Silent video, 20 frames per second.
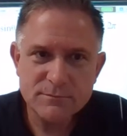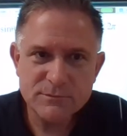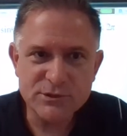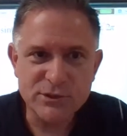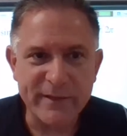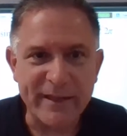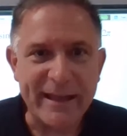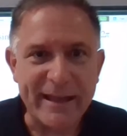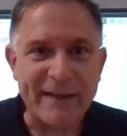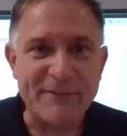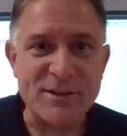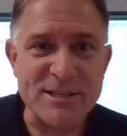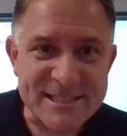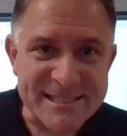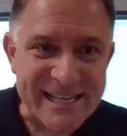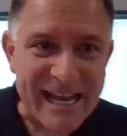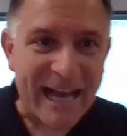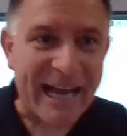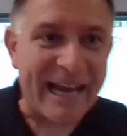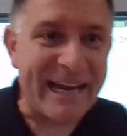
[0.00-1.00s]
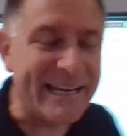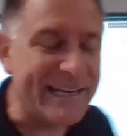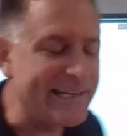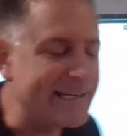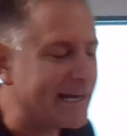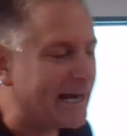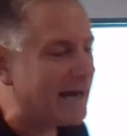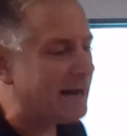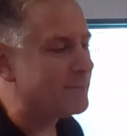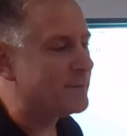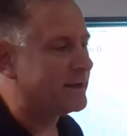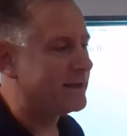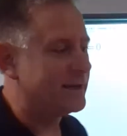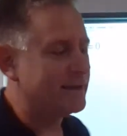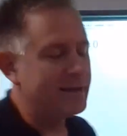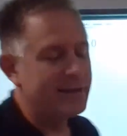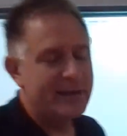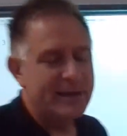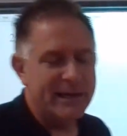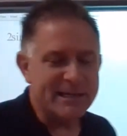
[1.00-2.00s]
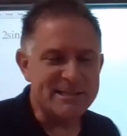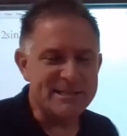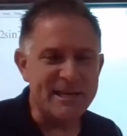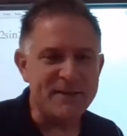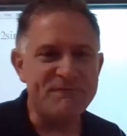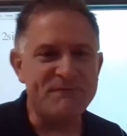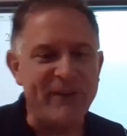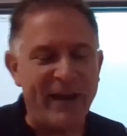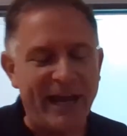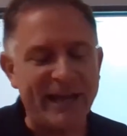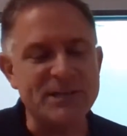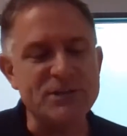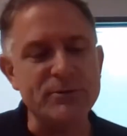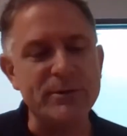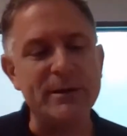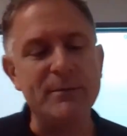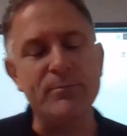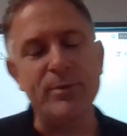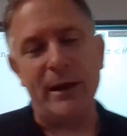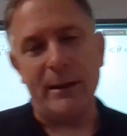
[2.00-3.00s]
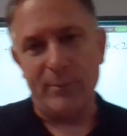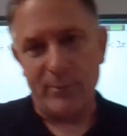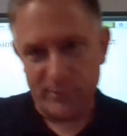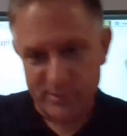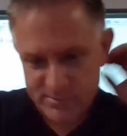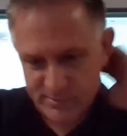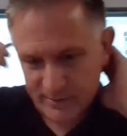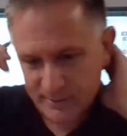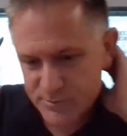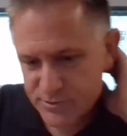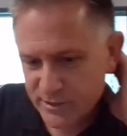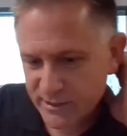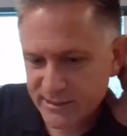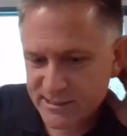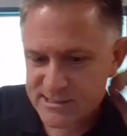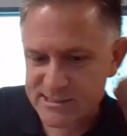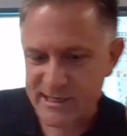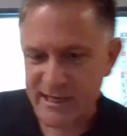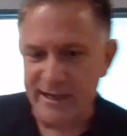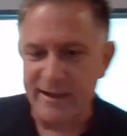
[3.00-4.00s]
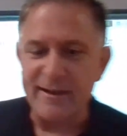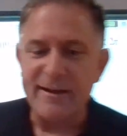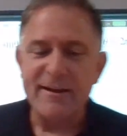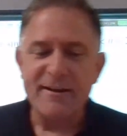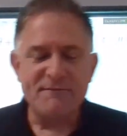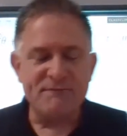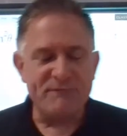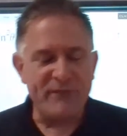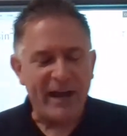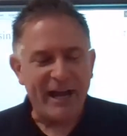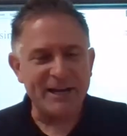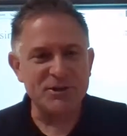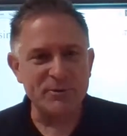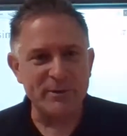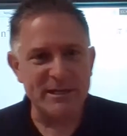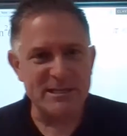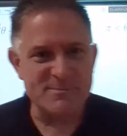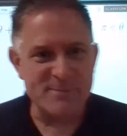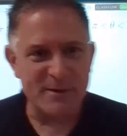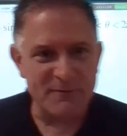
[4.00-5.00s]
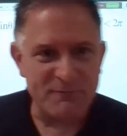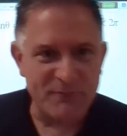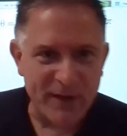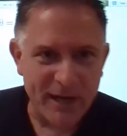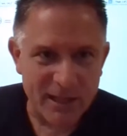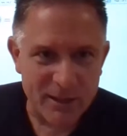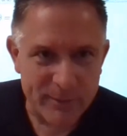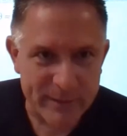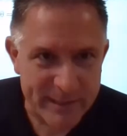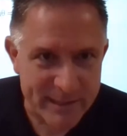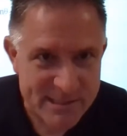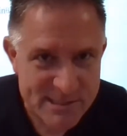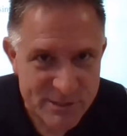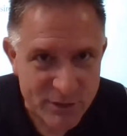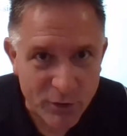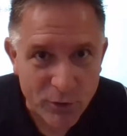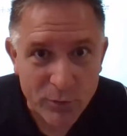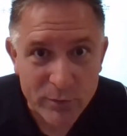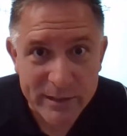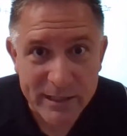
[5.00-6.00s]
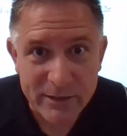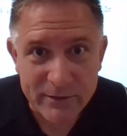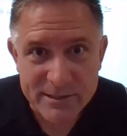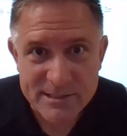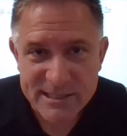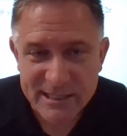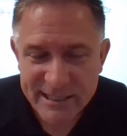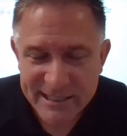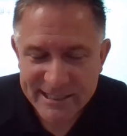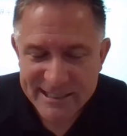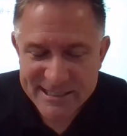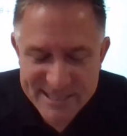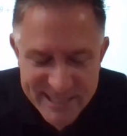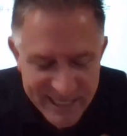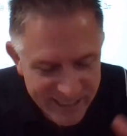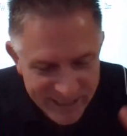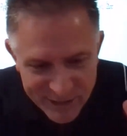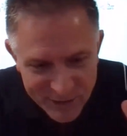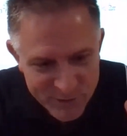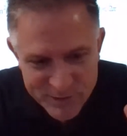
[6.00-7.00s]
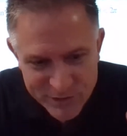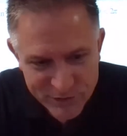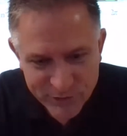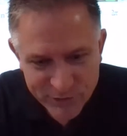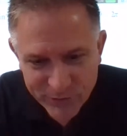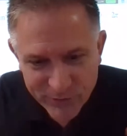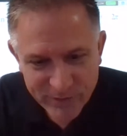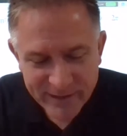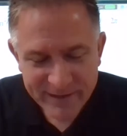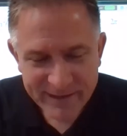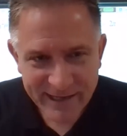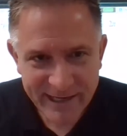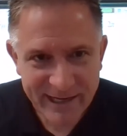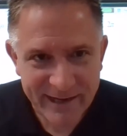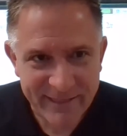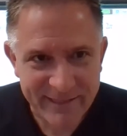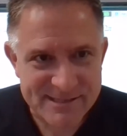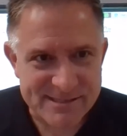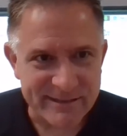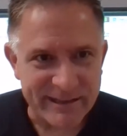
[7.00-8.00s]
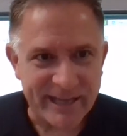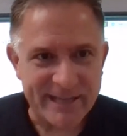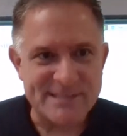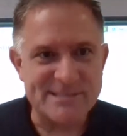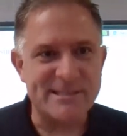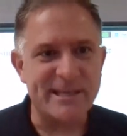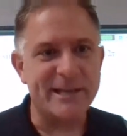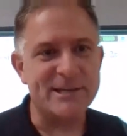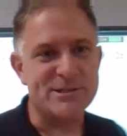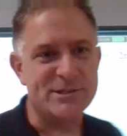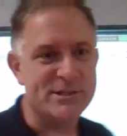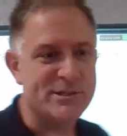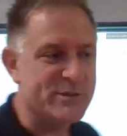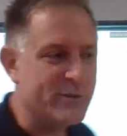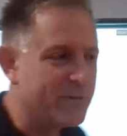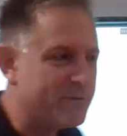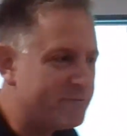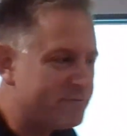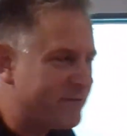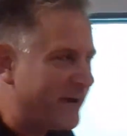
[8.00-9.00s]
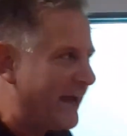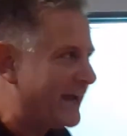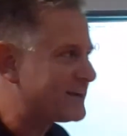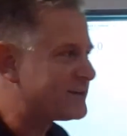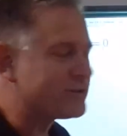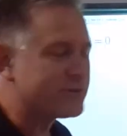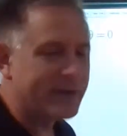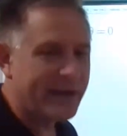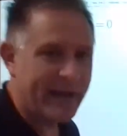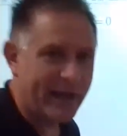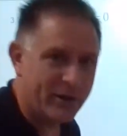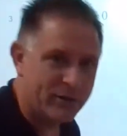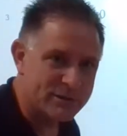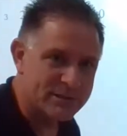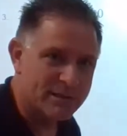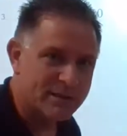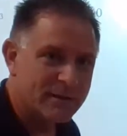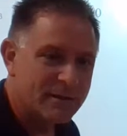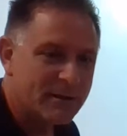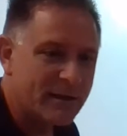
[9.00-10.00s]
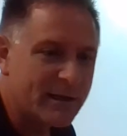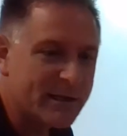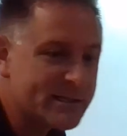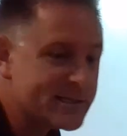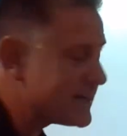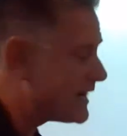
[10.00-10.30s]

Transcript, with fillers: So they have a sine in common. It's a factoring problem, is what I'm trying to say. Factoring has been following us the whole year. It's going to continue to into this last section. So factor out a